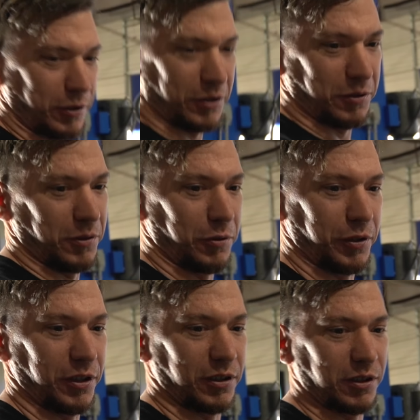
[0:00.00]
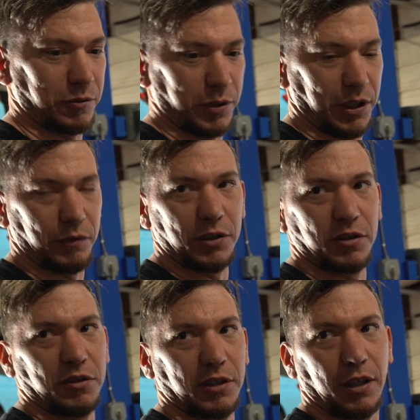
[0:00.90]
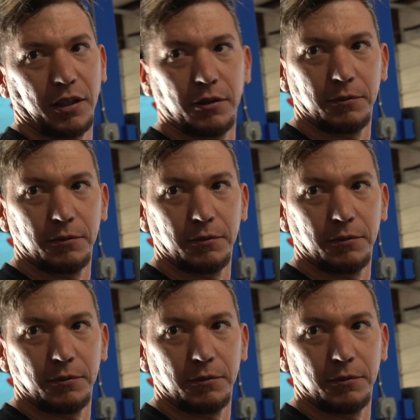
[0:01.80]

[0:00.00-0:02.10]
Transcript: we're also lowering it because we have these in stock.